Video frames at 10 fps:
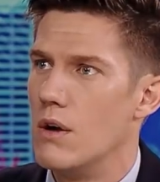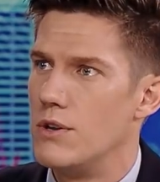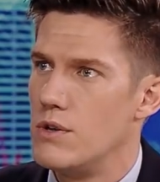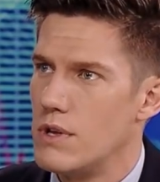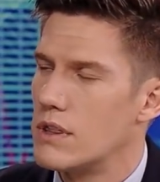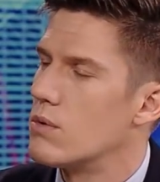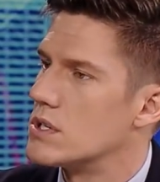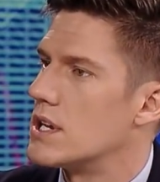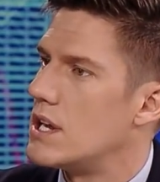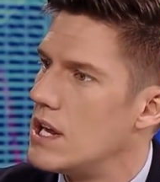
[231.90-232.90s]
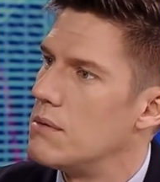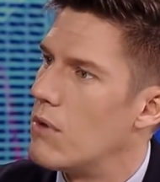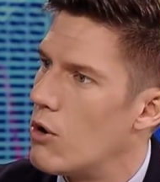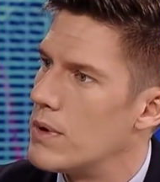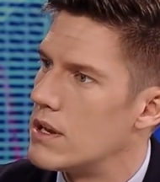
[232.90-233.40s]
Do you think there was a key
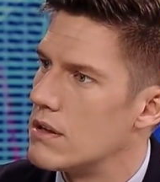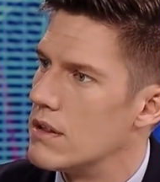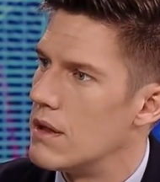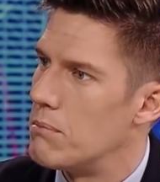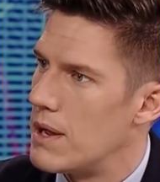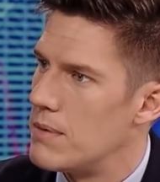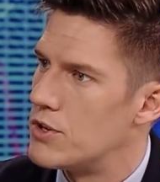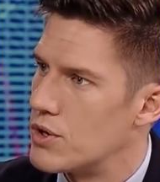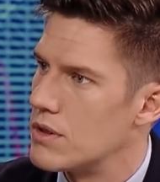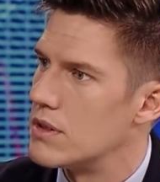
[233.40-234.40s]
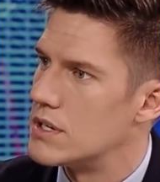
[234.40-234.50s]
moment that maybe turned the